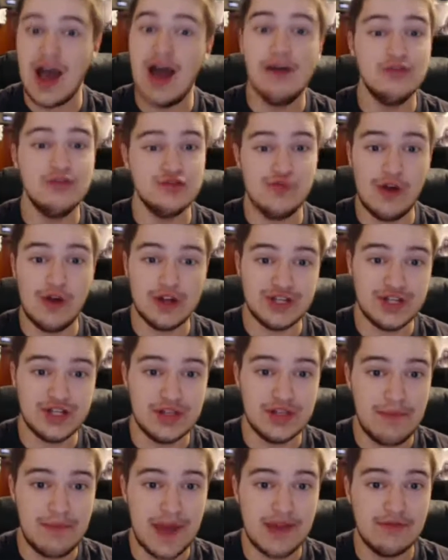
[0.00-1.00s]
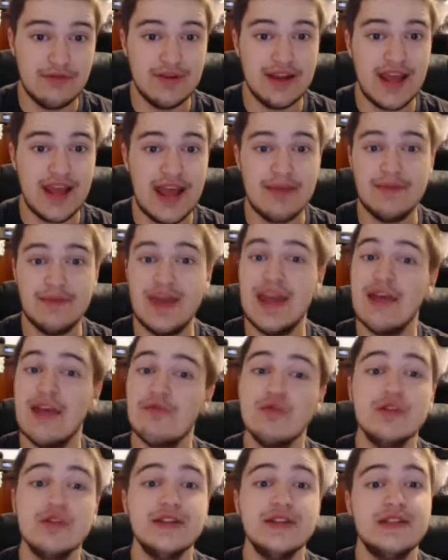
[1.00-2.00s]
I was watching the Penguin game.
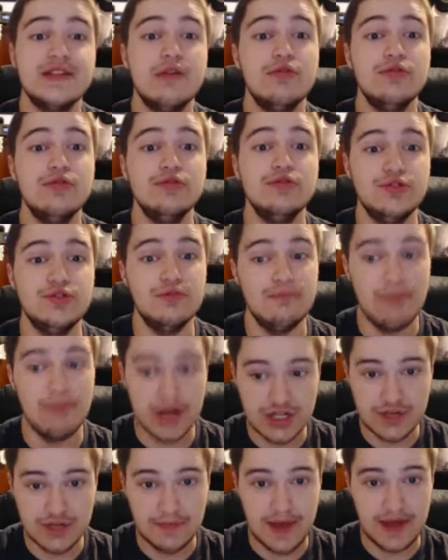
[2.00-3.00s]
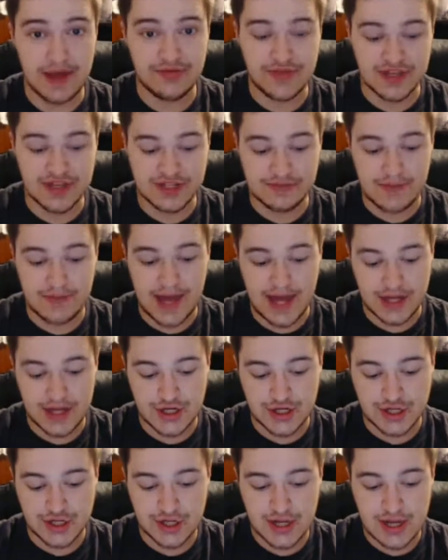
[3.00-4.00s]
Can't really tell you too much about this
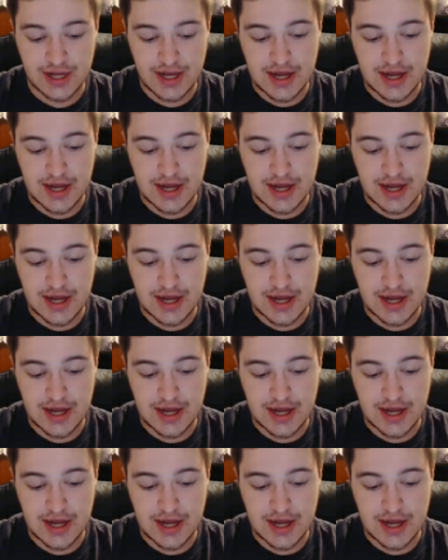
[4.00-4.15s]
match,